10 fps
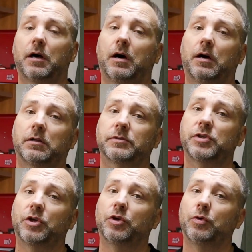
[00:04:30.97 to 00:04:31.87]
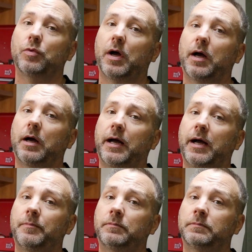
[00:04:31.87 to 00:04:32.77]
I'll do
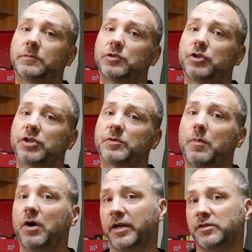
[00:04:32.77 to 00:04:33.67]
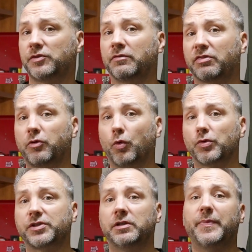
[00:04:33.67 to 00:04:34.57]
just my sort of
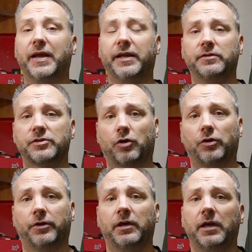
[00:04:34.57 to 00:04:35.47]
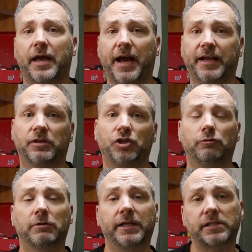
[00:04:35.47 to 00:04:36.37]
thoughts and opinions on any of the
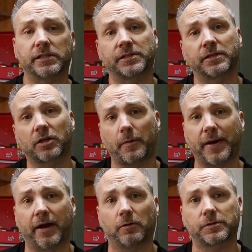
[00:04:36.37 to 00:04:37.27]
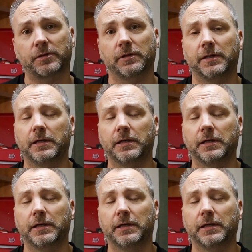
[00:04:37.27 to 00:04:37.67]
new releases that come out.